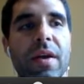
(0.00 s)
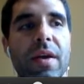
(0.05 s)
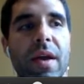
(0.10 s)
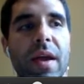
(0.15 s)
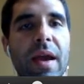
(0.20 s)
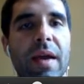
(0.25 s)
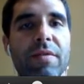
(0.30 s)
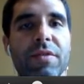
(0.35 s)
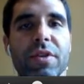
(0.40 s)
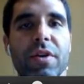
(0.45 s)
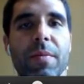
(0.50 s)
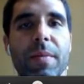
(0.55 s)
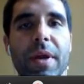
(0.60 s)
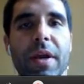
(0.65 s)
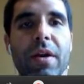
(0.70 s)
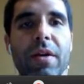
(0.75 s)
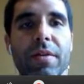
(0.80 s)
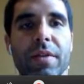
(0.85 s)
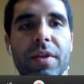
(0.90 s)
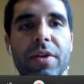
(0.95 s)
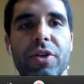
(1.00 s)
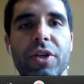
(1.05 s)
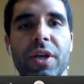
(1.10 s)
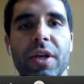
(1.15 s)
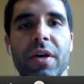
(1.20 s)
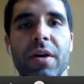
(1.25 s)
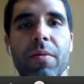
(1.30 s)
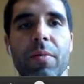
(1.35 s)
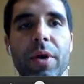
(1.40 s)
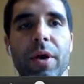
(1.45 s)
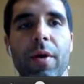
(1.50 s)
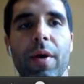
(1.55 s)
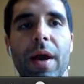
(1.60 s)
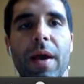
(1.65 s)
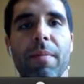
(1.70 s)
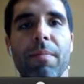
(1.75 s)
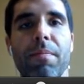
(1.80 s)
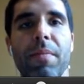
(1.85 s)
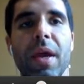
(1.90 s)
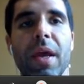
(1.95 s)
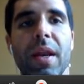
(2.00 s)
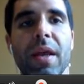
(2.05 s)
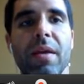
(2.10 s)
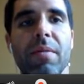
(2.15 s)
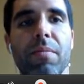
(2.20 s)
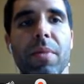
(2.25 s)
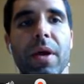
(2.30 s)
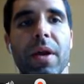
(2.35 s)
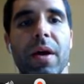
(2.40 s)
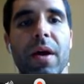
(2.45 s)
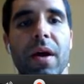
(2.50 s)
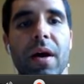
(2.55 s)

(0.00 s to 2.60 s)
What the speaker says: have some here at the gym, we don't have many, but